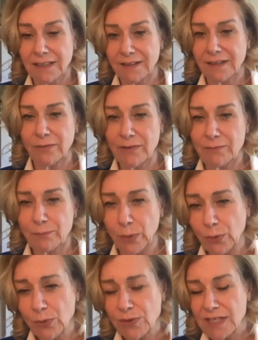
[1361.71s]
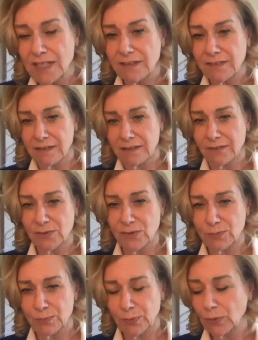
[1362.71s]
I think we broke down
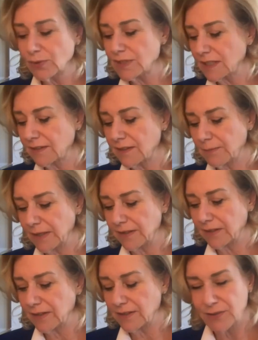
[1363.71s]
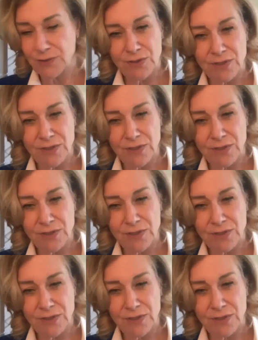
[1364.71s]
broke down the barriers.